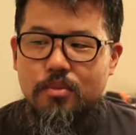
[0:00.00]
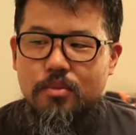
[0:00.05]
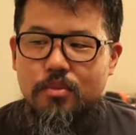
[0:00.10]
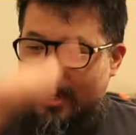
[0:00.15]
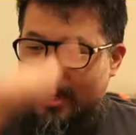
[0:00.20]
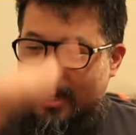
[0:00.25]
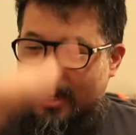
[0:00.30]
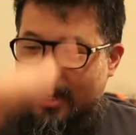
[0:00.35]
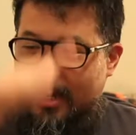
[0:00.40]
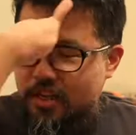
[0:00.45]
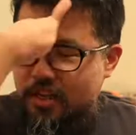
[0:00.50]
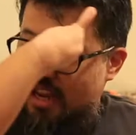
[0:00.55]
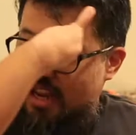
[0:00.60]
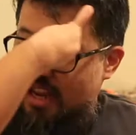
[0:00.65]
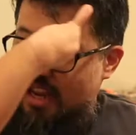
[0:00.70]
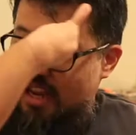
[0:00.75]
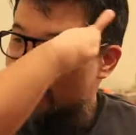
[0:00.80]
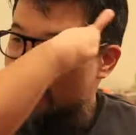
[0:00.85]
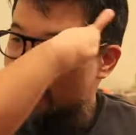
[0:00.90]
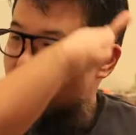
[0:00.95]
That I
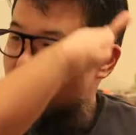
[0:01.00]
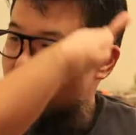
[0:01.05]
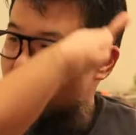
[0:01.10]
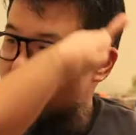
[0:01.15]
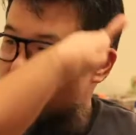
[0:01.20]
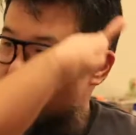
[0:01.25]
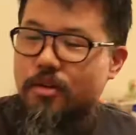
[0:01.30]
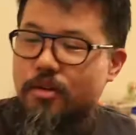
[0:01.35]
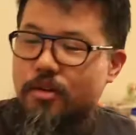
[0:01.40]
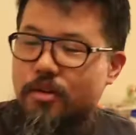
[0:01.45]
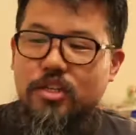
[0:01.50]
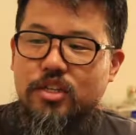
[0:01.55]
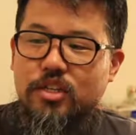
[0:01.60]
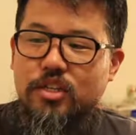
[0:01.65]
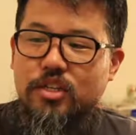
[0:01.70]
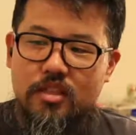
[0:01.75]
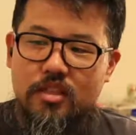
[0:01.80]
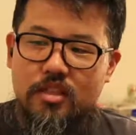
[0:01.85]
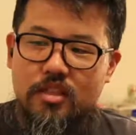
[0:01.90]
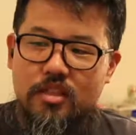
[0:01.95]
need the interaction,
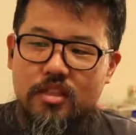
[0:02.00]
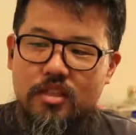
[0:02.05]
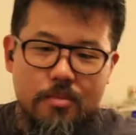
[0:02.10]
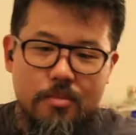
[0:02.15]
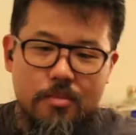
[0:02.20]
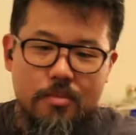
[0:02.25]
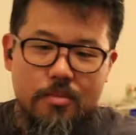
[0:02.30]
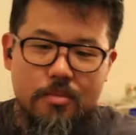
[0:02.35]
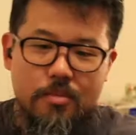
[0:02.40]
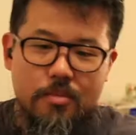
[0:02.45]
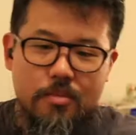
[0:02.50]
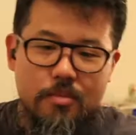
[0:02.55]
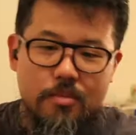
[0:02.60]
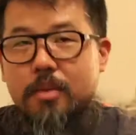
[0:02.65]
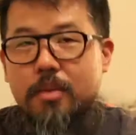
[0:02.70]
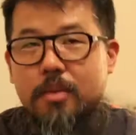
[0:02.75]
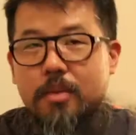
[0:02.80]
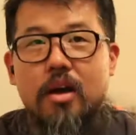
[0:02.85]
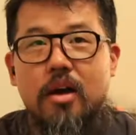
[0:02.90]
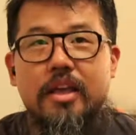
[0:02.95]
like the ping
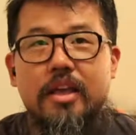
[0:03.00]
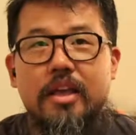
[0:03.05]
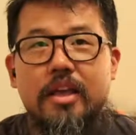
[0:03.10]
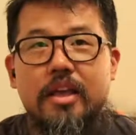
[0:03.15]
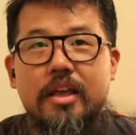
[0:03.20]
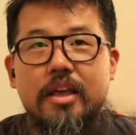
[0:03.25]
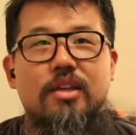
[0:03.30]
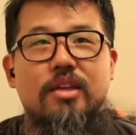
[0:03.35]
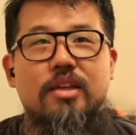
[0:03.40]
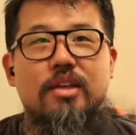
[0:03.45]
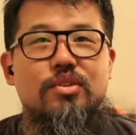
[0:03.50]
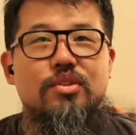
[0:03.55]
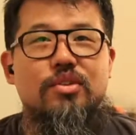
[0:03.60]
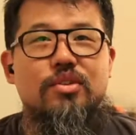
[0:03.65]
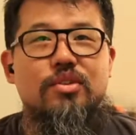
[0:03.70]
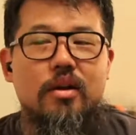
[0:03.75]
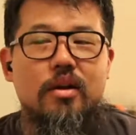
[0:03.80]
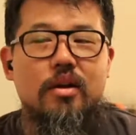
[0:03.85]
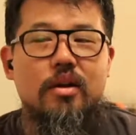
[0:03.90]
pong game, as it were,